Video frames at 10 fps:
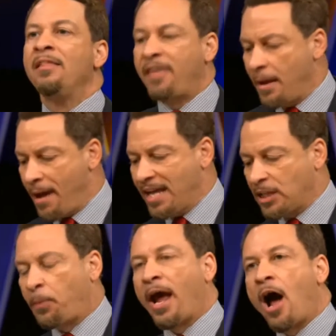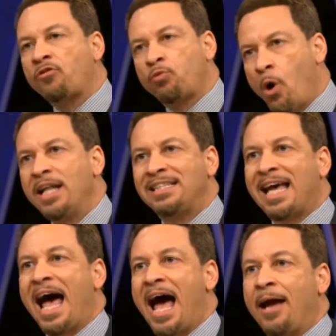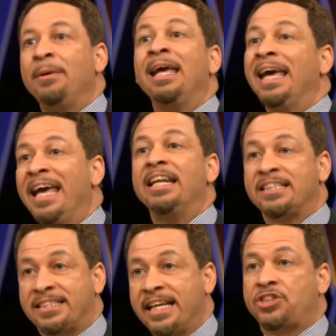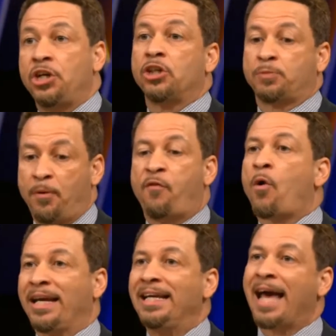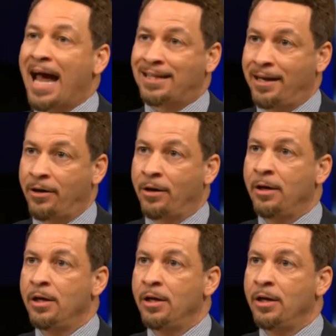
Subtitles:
they made the playoffs one time in the 6 years before he got there.